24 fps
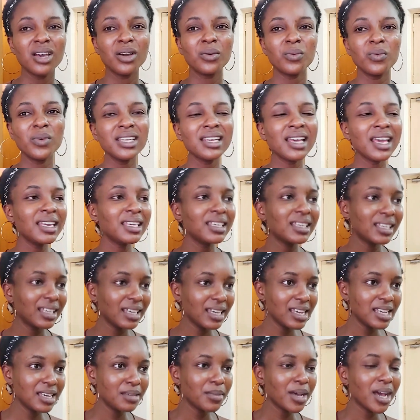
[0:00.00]
When I
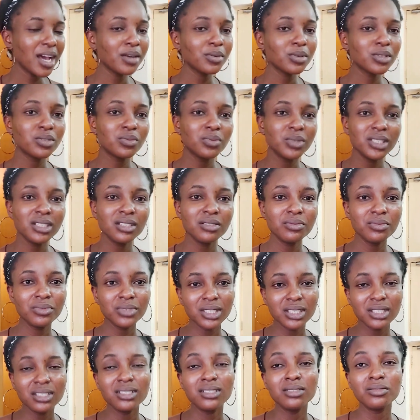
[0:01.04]
came, I was really,
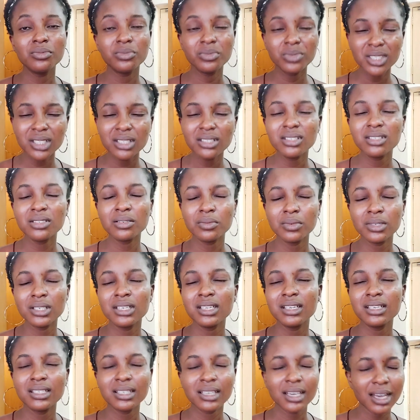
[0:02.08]
really, really,
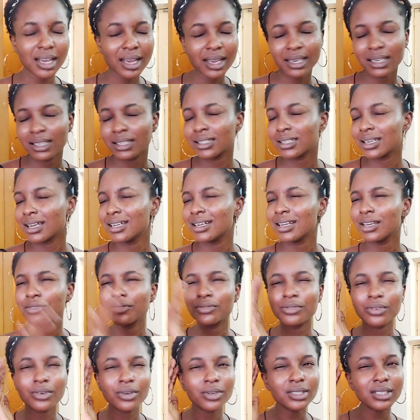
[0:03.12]
really tired and I
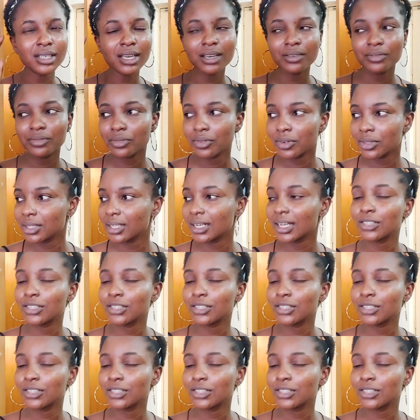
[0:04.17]
forgot everything.